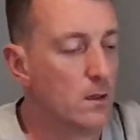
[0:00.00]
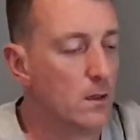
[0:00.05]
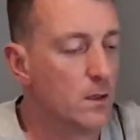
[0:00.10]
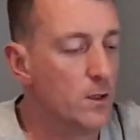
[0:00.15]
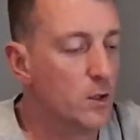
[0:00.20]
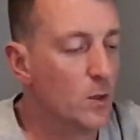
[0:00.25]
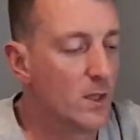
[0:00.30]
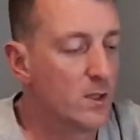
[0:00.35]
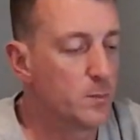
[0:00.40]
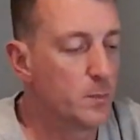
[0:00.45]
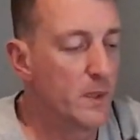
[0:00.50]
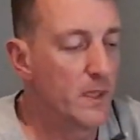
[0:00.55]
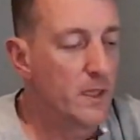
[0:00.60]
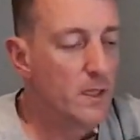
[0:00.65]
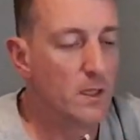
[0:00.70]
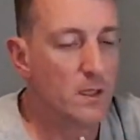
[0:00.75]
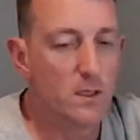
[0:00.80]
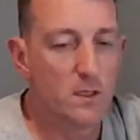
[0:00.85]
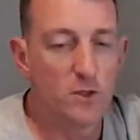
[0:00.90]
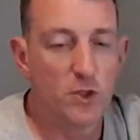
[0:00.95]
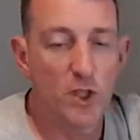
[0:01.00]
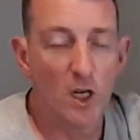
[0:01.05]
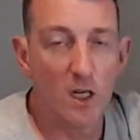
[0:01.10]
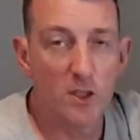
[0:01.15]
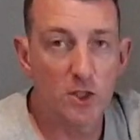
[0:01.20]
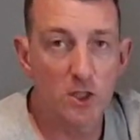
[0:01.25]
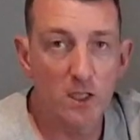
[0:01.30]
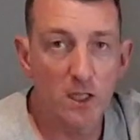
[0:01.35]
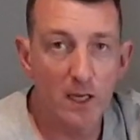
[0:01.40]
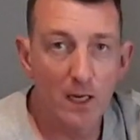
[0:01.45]
A USB
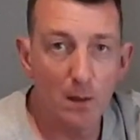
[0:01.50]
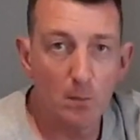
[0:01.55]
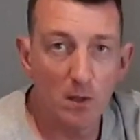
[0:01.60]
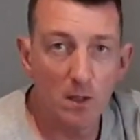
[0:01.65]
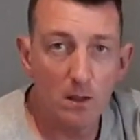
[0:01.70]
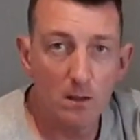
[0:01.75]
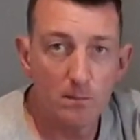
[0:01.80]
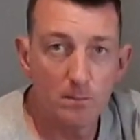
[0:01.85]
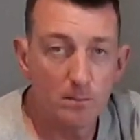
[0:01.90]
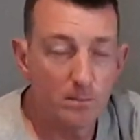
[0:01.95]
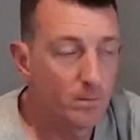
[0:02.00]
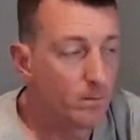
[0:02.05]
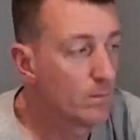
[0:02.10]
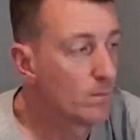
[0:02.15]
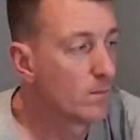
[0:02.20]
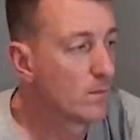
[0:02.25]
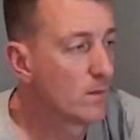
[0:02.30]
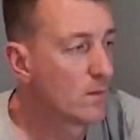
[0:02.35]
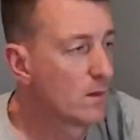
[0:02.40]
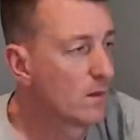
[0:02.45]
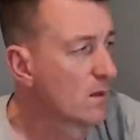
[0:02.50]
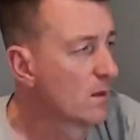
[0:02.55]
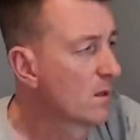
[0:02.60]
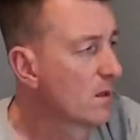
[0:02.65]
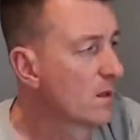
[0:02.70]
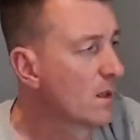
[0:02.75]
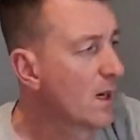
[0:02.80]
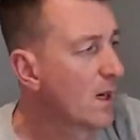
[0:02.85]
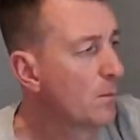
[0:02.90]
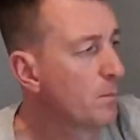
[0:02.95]
charging cable,
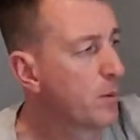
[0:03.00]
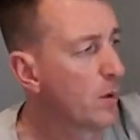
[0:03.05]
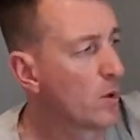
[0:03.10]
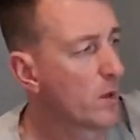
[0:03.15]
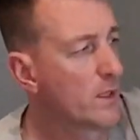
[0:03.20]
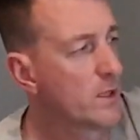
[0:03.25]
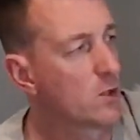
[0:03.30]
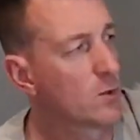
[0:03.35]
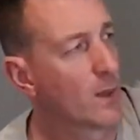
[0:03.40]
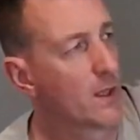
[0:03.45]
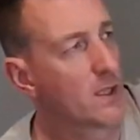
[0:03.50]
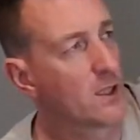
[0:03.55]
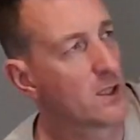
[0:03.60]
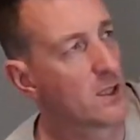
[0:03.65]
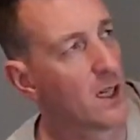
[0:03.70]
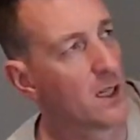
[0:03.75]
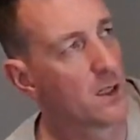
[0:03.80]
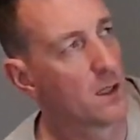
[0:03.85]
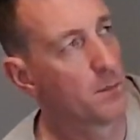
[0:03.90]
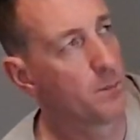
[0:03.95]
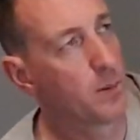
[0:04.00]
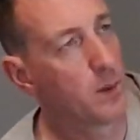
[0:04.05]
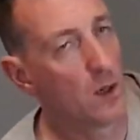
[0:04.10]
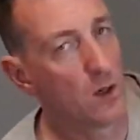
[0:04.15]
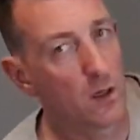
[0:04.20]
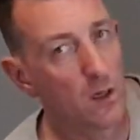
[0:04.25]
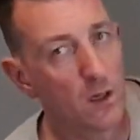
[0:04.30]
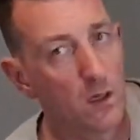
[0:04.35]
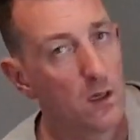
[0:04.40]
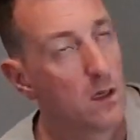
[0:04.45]
that'll plug into any standard
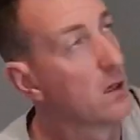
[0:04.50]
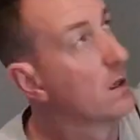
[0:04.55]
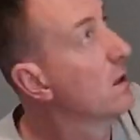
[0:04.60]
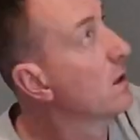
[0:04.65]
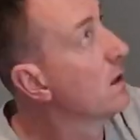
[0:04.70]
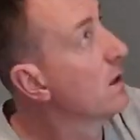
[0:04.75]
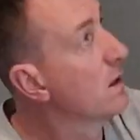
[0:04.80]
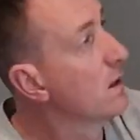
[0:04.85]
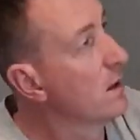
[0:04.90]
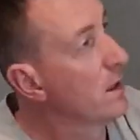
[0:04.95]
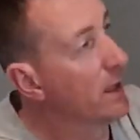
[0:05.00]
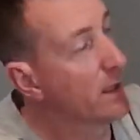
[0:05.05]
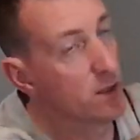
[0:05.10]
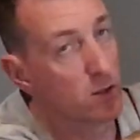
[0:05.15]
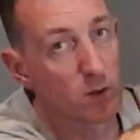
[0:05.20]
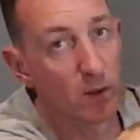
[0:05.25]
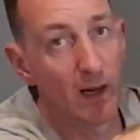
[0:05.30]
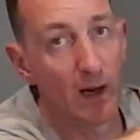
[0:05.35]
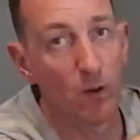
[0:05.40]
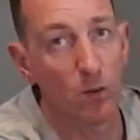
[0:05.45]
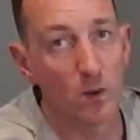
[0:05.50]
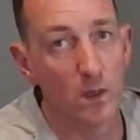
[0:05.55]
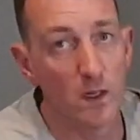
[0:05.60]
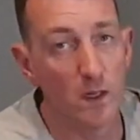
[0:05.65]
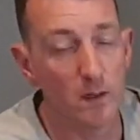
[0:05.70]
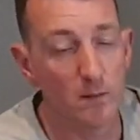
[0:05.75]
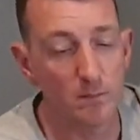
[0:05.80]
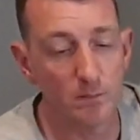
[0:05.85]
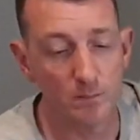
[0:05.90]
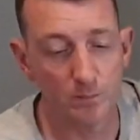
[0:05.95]
plug, then to an outlet.